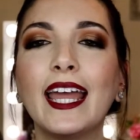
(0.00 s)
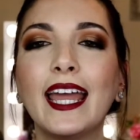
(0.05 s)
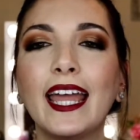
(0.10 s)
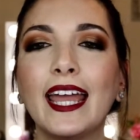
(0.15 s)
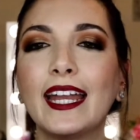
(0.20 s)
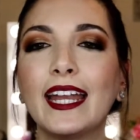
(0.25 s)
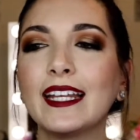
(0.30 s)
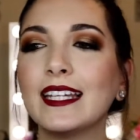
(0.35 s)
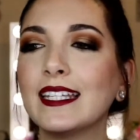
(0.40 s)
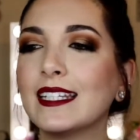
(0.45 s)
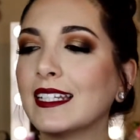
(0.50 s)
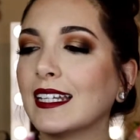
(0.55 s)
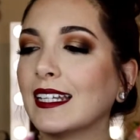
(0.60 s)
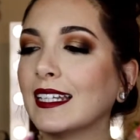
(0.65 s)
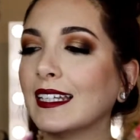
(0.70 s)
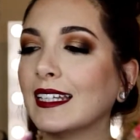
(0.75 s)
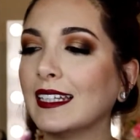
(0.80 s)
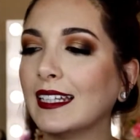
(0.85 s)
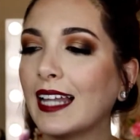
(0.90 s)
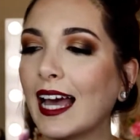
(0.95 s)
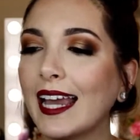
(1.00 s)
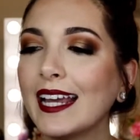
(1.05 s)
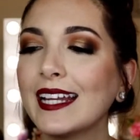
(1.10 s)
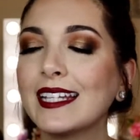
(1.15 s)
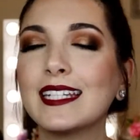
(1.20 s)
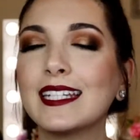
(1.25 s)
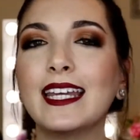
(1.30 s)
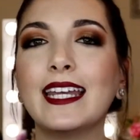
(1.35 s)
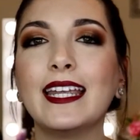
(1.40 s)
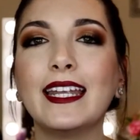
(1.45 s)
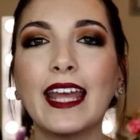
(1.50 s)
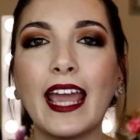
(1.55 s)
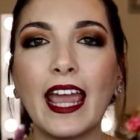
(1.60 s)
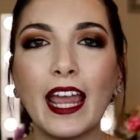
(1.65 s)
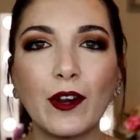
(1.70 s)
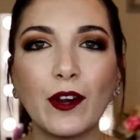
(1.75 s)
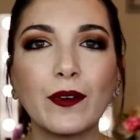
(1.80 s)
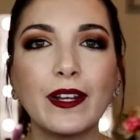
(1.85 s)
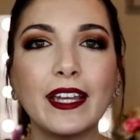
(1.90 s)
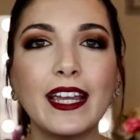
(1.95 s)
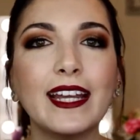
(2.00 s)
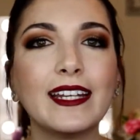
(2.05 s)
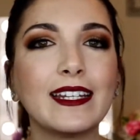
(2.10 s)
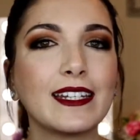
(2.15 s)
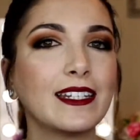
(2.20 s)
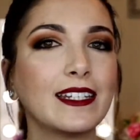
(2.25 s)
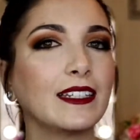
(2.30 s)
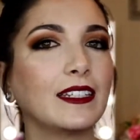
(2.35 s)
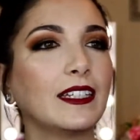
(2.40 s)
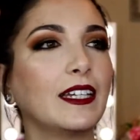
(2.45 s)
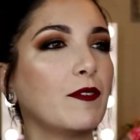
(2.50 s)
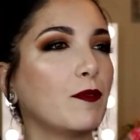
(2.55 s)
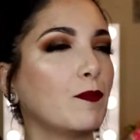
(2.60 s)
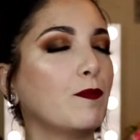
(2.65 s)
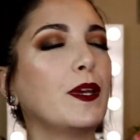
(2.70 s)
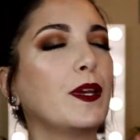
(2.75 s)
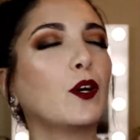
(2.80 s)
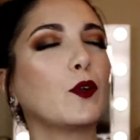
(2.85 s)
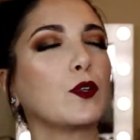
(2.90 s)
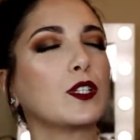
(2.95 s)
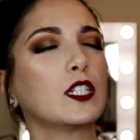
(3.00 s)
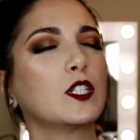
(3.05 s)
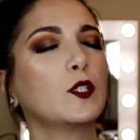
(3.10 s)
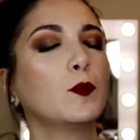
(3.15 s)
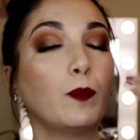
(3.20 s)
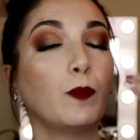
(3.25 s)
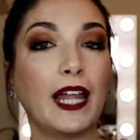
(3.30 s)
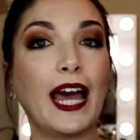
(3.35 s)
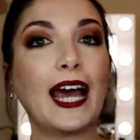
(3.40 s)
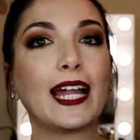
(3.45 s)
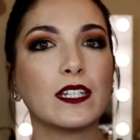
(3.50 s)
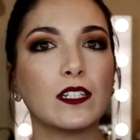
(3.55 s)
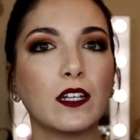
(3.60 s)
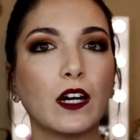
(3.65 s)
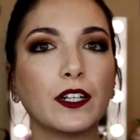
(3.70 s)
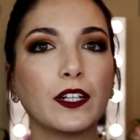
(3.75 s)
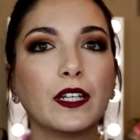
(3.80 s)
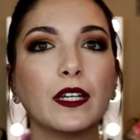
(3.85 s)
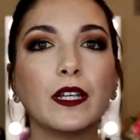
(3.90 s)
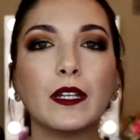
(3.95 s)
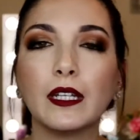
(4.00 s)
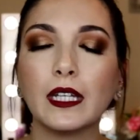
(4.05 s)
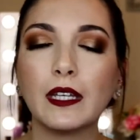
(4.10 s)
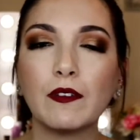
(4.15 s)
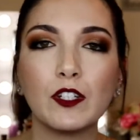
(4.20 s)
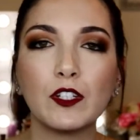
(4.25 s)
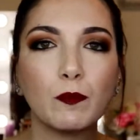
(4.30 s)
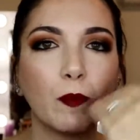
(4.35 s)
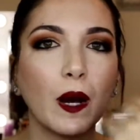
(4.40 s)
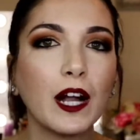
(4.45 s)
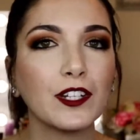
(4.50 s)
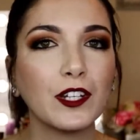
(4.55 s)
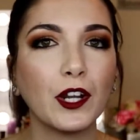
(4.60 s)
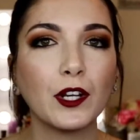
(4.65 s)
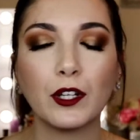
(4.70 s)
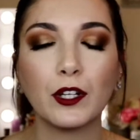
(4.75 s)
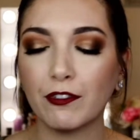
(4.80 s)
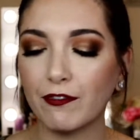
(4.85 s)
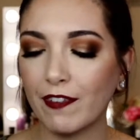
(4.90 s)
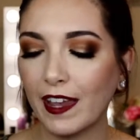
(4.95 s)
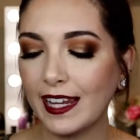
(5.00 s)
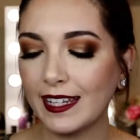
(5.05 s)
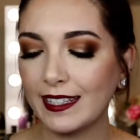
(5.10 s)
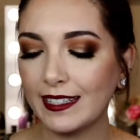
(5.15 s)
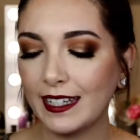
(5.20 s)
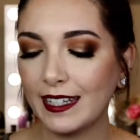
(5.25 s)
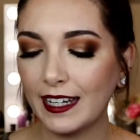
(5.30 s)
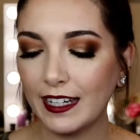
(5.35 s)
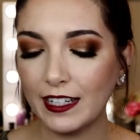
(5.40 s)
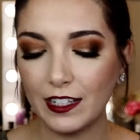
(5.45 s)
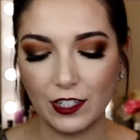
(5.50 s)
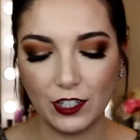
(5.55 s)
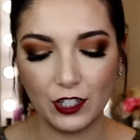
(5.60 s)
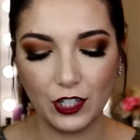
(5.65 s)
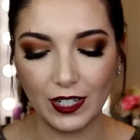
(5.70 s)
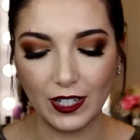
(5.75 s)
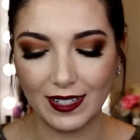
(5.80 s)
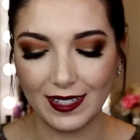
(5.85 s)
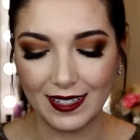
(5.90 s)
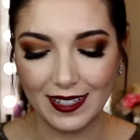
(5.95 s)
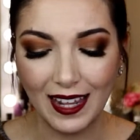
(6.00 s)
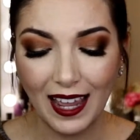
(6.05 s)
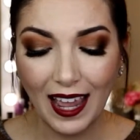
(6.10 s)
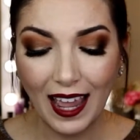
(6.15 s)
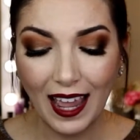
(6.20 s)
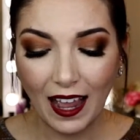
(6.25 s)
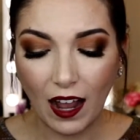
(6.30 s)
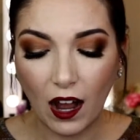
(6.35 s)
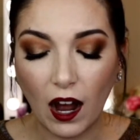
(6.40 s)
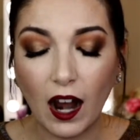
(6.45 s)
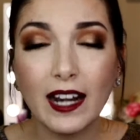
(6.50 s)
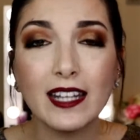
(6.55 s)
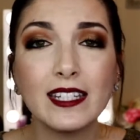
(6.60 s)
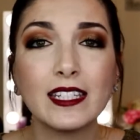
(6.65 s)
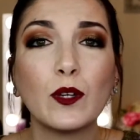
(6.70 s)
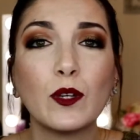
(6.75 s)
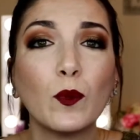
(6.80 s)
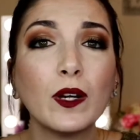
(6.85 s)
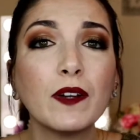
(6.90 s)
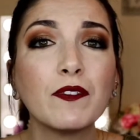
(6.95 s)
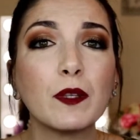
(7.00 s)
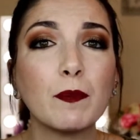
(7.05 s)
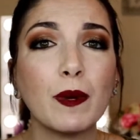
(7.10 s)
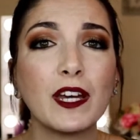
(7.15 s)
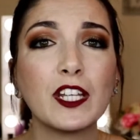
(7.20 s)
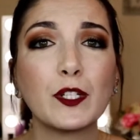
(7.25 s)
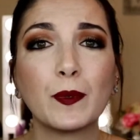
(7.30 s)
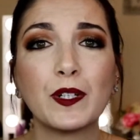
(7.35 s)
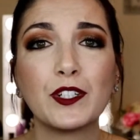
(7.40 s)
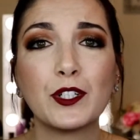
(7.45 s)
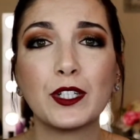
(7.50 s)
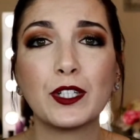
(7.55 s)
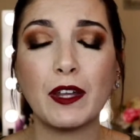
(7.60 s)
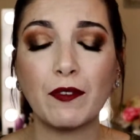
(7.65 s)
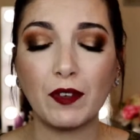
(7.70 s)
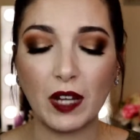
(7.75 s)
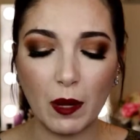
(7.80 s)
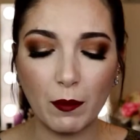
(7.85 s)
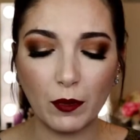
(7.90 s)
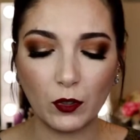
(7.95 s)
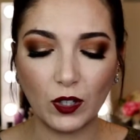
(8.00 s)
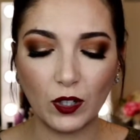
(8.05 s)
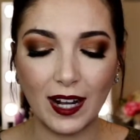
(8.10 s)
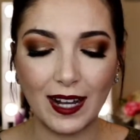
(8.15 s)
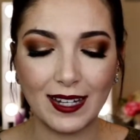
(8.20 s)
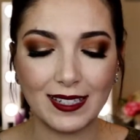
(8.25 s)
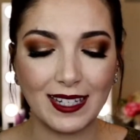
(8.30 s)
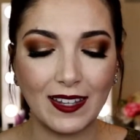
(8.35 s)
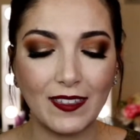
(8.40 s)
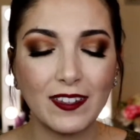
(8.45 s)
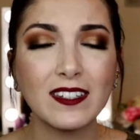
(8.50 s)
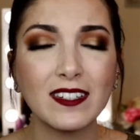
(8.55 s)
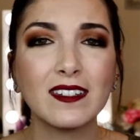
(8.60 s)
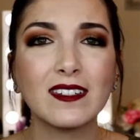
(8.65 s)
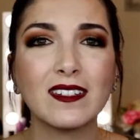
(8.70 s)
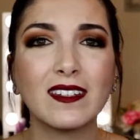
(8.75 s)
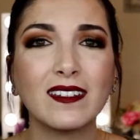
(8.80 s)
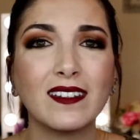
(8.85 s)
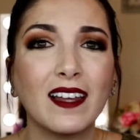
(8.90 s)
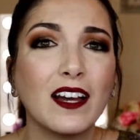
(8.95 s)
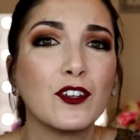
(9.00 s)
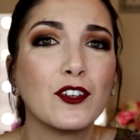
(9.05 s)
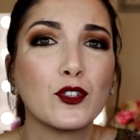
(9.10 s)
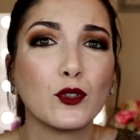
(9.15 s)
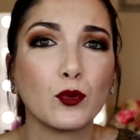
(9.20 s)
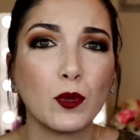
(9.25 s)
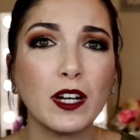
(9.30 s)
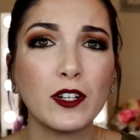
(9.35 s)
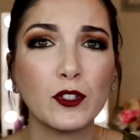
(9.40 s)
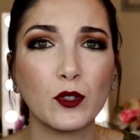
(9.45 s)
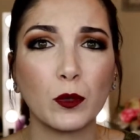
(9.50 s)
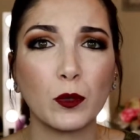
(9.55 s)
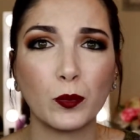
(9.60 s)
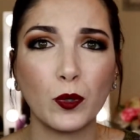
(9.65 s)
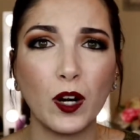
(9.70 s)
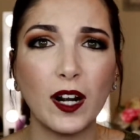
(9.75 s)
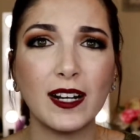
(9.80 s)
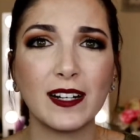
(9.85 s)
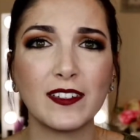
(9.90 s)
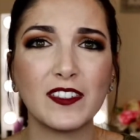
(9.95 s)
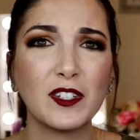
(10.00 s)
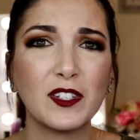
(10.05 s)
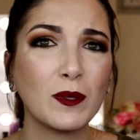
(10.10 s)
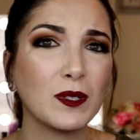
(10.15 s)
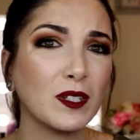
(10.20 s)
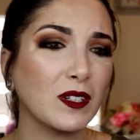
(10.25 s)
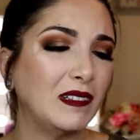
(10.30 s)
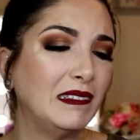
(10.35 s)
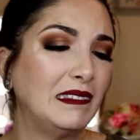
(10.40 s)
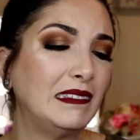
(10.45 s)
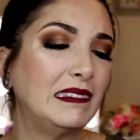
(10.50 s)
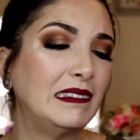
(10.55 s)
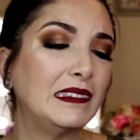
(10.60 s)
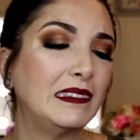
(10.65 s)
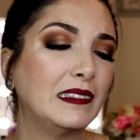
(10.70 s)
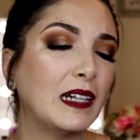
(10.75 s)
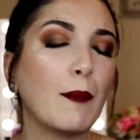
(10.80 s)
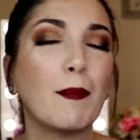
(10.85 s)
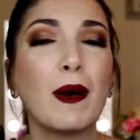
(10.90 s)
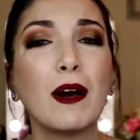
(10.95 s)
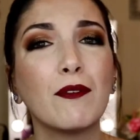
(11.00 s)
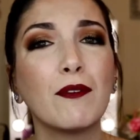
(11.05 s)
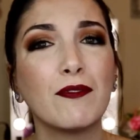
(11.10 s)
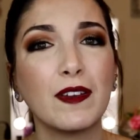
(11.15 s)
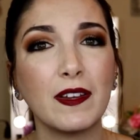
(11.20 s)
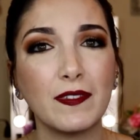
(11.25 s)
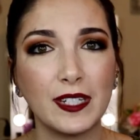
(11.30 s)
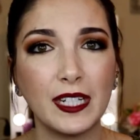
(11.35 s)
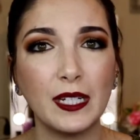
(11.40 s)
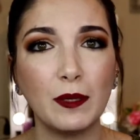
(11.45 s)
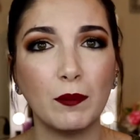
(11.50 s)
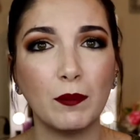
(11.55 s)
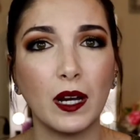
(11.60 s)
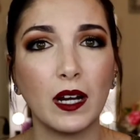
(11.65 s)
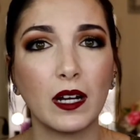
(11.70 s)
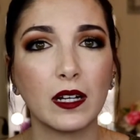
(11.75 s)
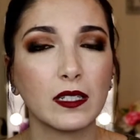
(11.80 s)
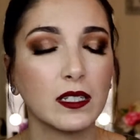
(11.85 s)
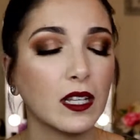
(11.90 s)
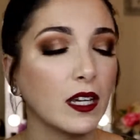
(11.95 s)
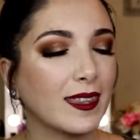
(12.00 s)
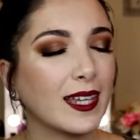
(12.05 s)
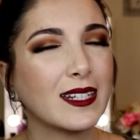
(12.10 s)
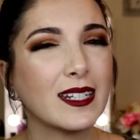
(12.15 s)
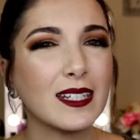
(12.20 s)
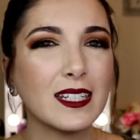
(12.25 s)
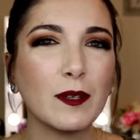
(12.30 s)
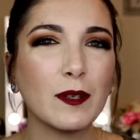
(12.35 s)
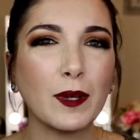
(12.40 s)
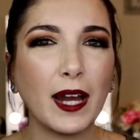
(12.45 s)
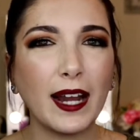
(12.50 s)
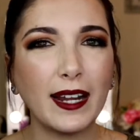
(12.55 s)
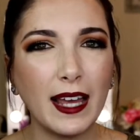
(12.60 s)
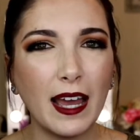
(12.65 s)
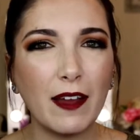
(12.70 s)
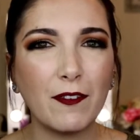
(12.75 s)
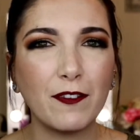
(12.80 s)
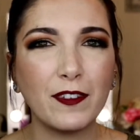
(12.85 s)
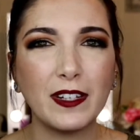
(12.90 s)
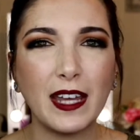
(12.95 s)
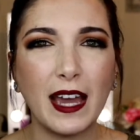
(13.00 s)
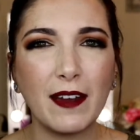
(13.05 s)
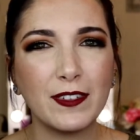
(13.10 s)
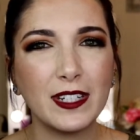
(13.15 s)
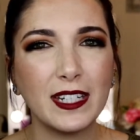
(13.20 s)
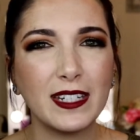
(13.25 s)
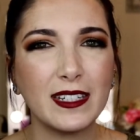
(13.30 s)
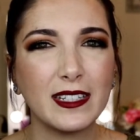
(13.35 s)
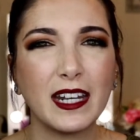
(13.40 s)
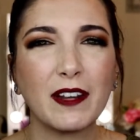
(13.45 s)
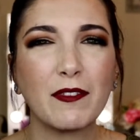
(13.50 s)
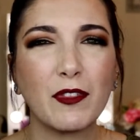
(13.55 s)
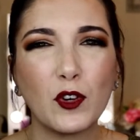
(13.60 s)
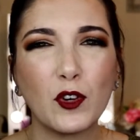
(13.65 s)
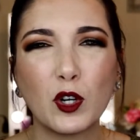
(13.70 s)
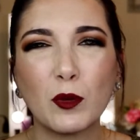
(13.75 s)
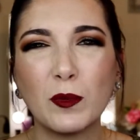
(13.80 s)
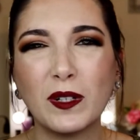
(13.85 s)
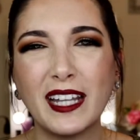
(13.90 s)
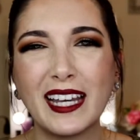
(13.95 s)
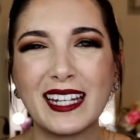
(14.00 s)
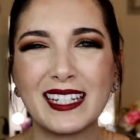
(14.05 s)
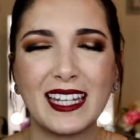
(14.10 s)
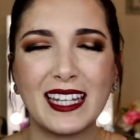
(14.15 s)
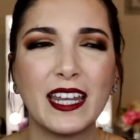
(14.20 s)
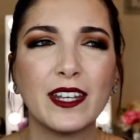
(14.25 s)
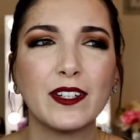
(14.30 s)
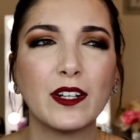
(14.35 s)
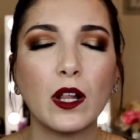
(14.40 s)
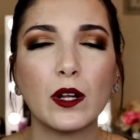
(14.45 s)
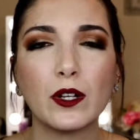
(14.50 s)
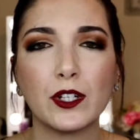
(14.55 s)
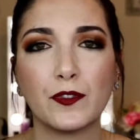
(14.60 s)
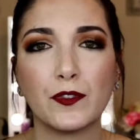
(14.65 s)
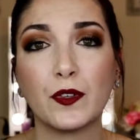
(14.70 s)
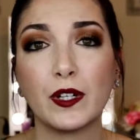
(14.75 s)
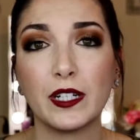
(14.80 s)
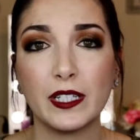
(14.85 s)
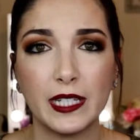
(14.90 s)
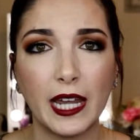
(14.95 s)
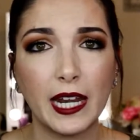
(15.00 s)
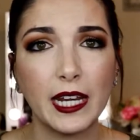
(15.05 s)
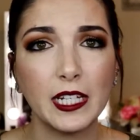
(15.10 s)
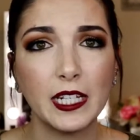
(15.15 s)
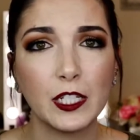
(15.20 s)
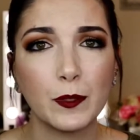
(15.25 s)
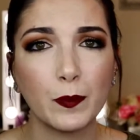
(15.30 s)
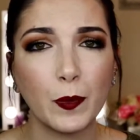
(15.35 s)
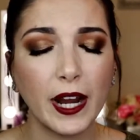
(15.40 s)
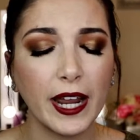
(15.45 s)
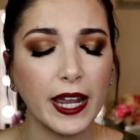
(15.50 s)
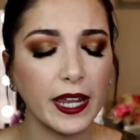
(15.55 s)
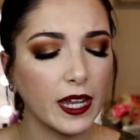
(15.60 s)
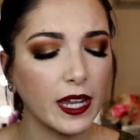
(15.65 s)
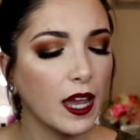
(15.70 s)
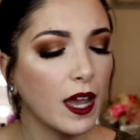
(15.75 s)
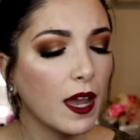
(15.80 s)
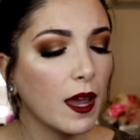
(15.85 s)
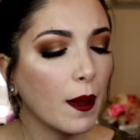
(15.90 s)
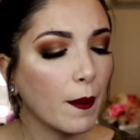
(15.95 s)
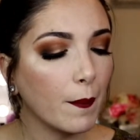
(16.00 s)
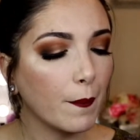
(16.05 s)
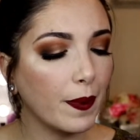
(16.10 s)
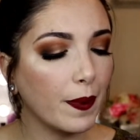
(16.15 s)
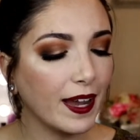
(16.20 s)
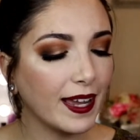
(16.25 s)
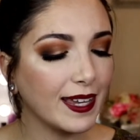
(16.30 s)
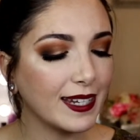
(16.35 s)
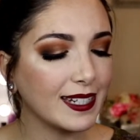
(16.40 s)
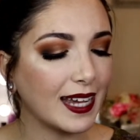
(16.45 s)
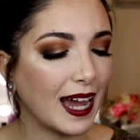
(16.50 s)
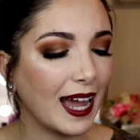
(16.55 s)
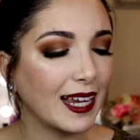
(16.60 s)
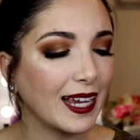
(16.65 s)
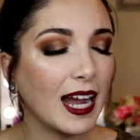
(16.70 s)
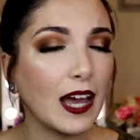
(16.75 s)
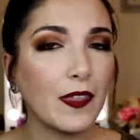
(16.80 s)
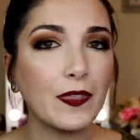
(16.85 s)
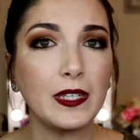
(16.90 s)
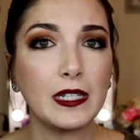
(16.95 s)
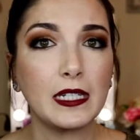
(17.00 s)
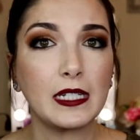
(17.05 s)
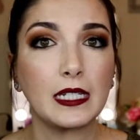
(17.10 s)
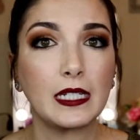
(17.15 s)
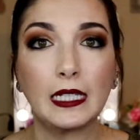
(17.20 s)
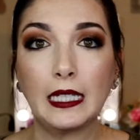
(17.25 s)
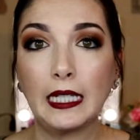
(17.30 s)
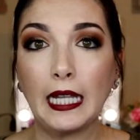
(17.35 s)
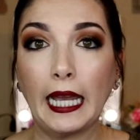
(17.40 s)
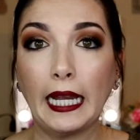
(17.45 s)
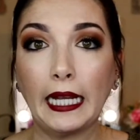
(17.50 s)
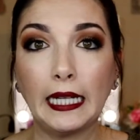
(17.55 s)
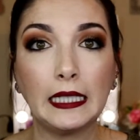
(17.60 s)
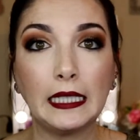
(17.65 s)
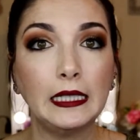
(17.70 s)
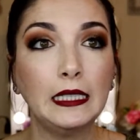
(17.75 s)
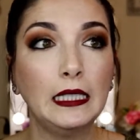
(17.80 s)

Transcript: It is light and airy, it doesn't get big old splats on you and leave spots on your face. It is just honestly one of the best rinsers I've come across, and this is a drugstore product. This was about 15 bucks. That does seem kind of hefty instead of the normal like $10 for a setting spray, but I got this like